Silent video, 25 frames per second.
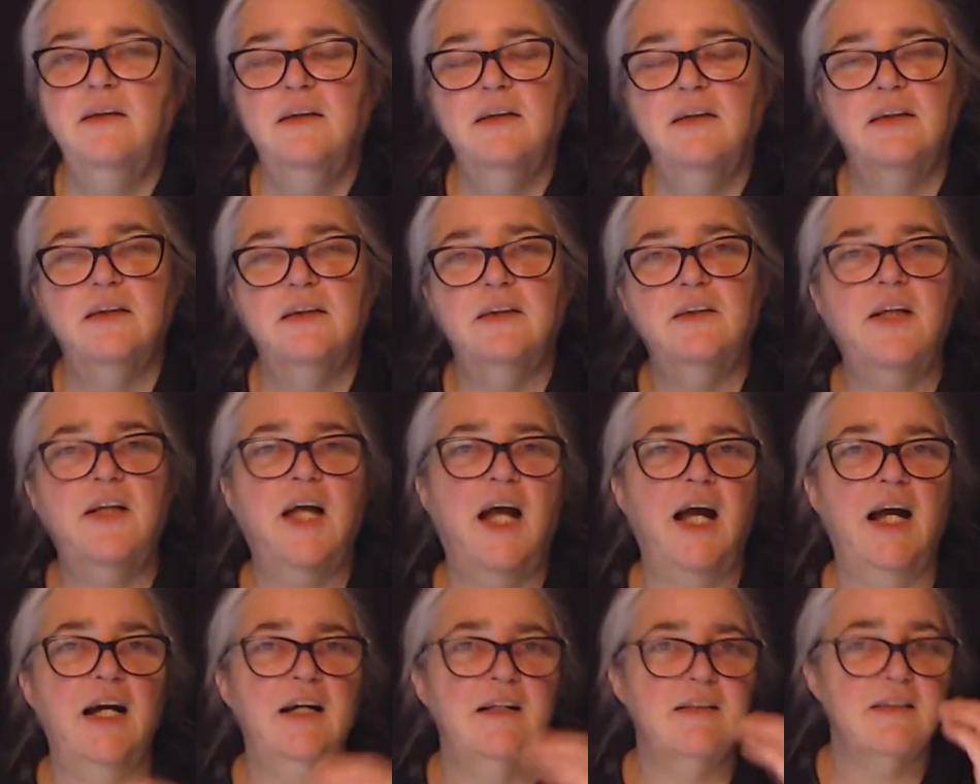Little
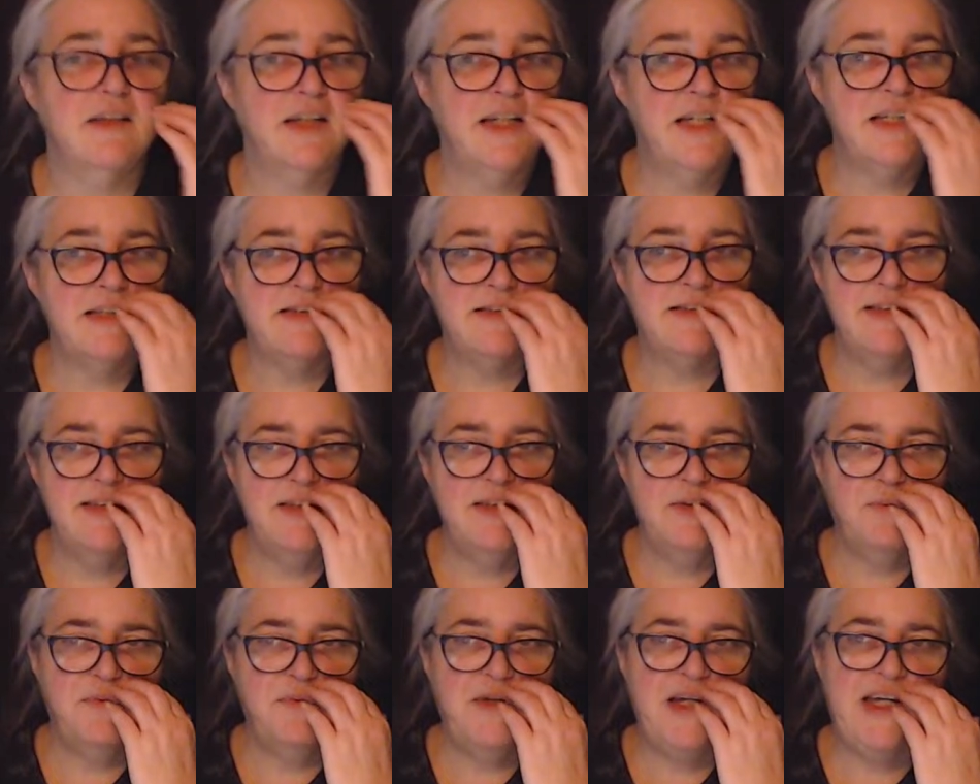heart gets in
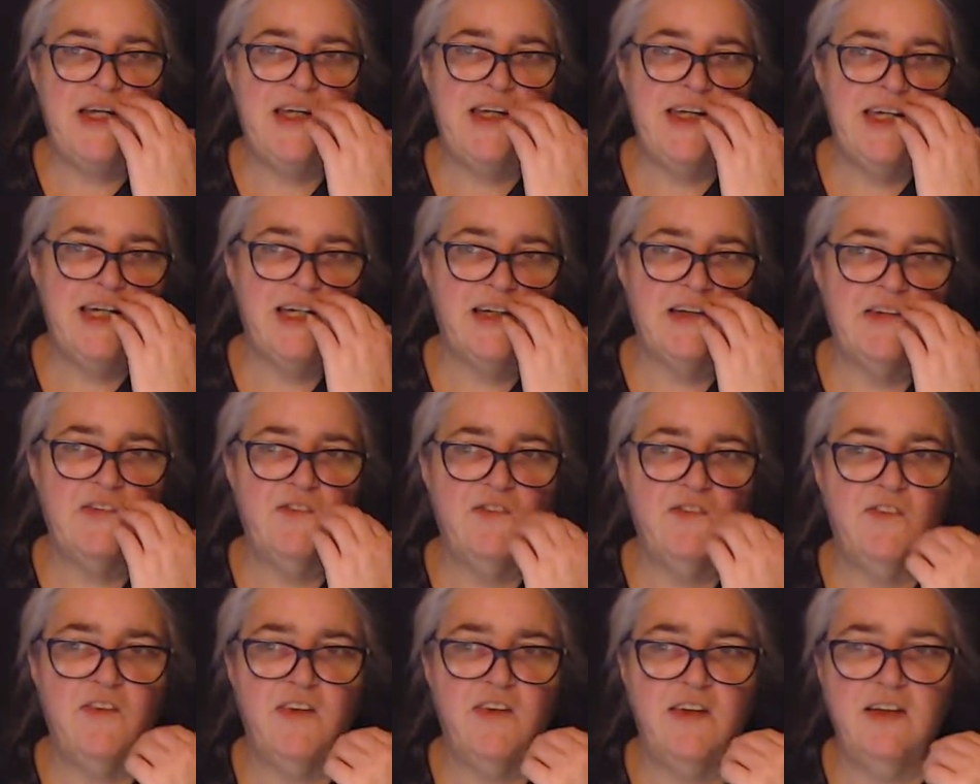the way
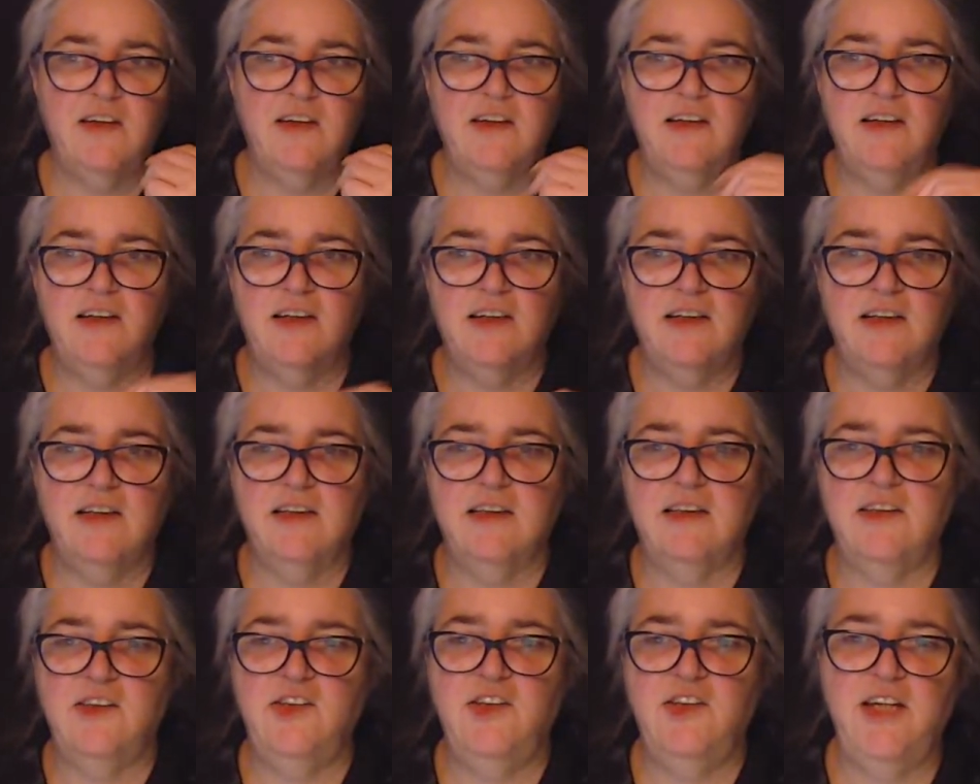of
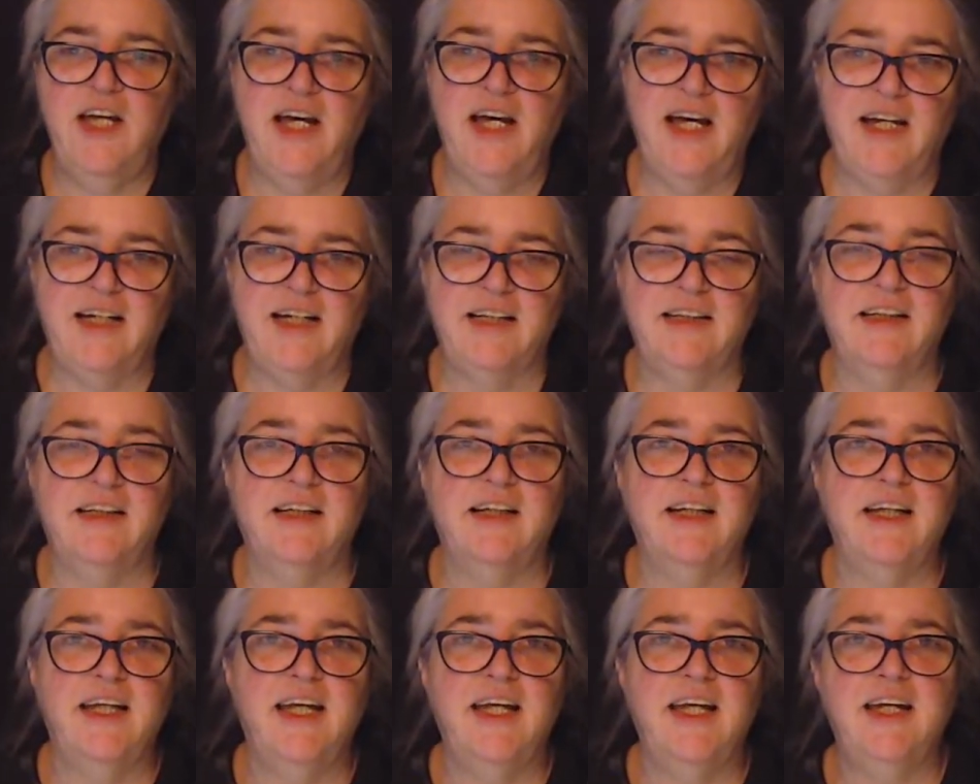the chat, and I
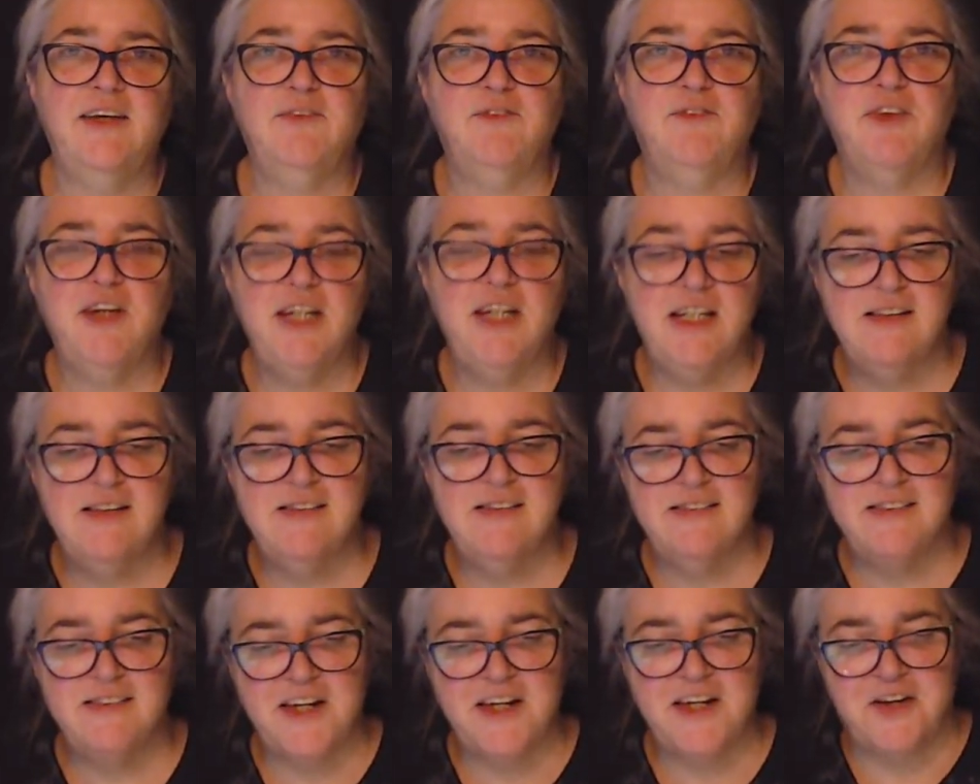can't read
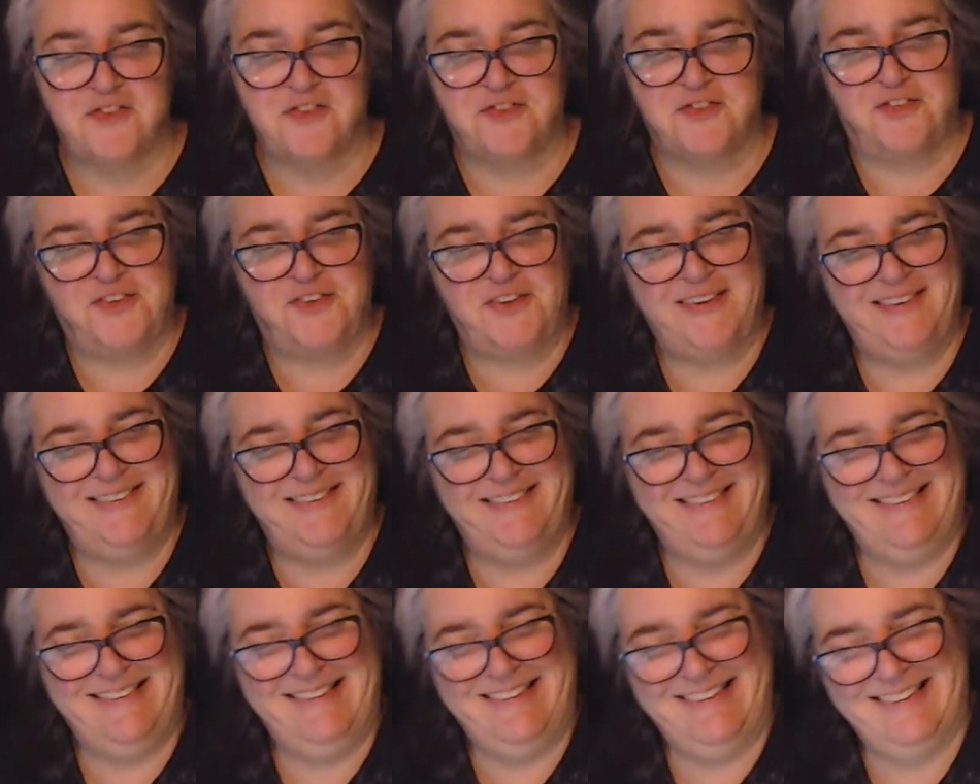stuff.
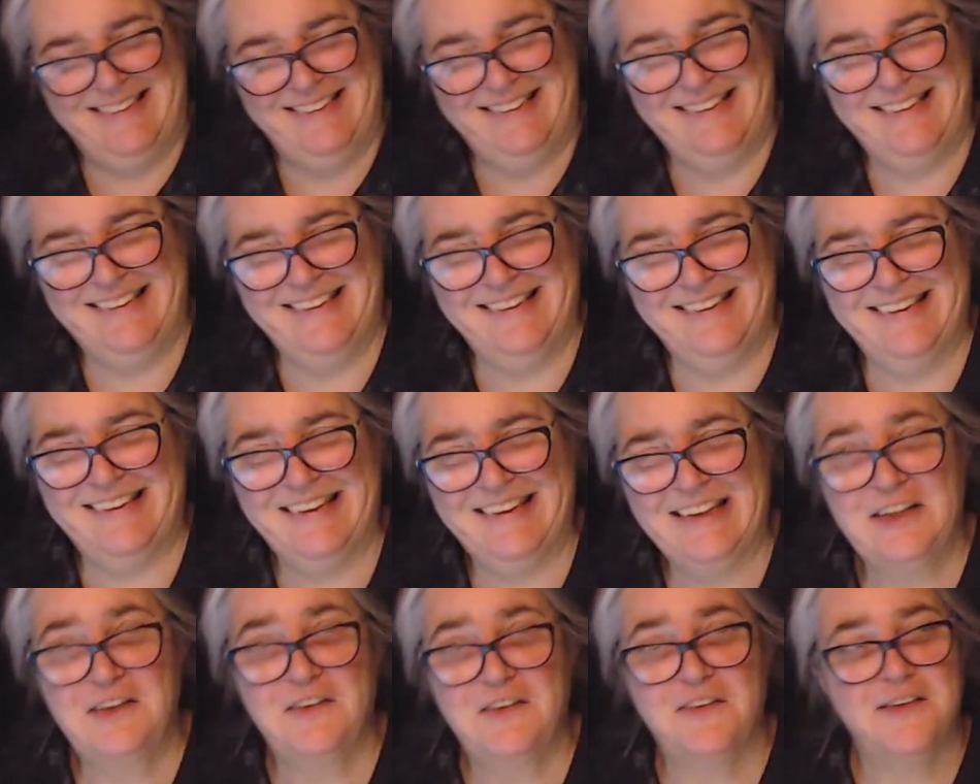
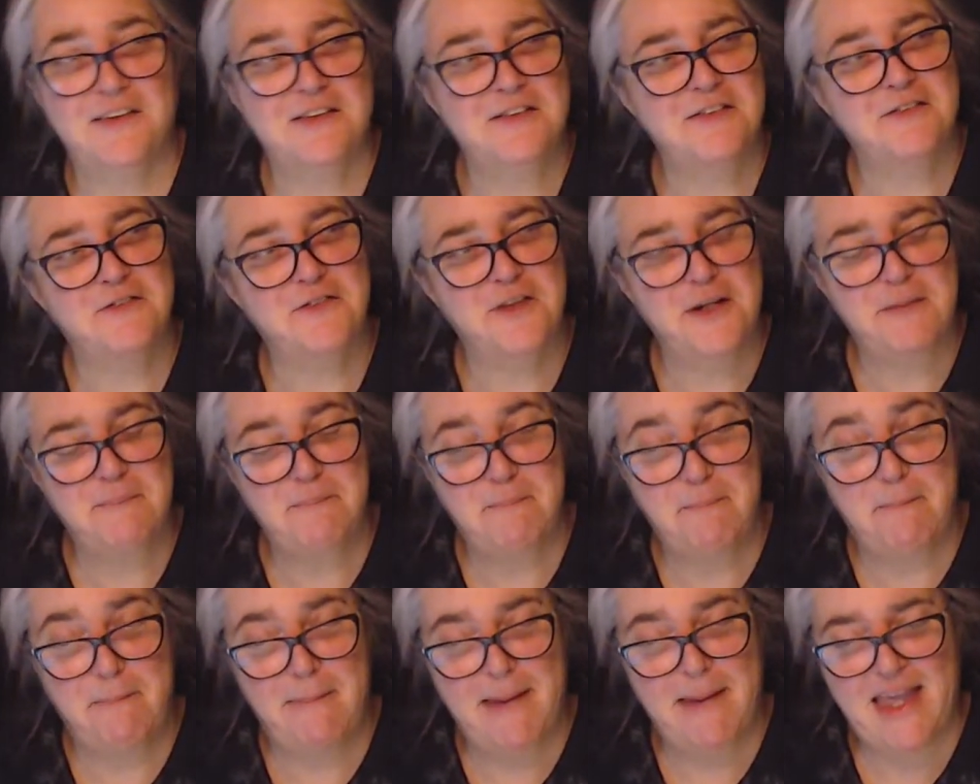It's very
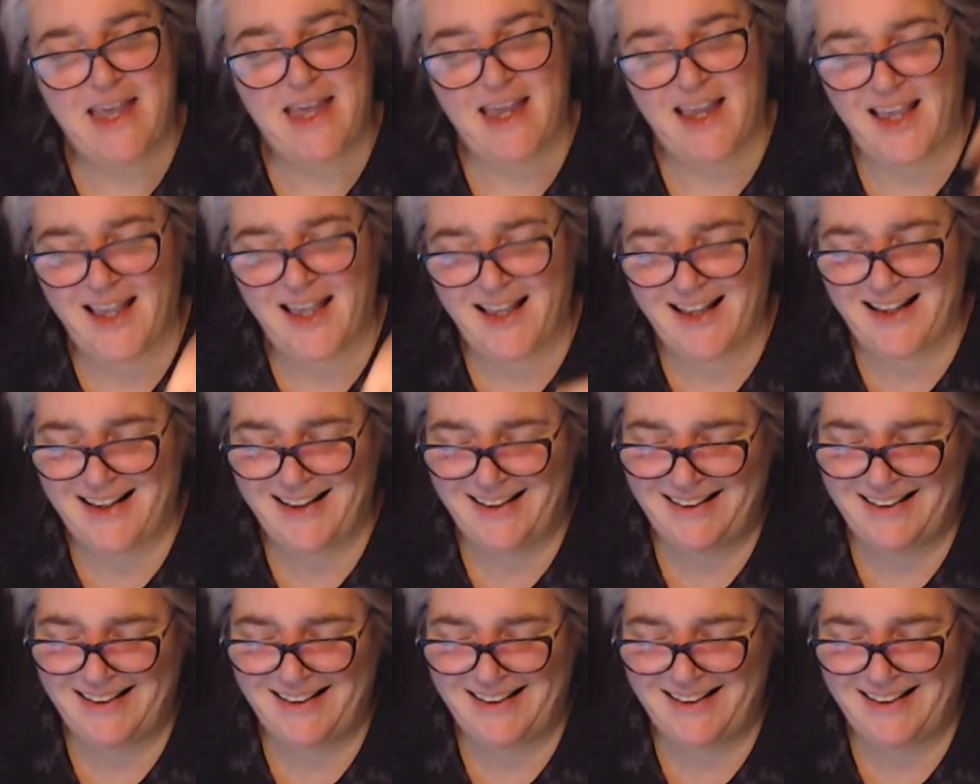big.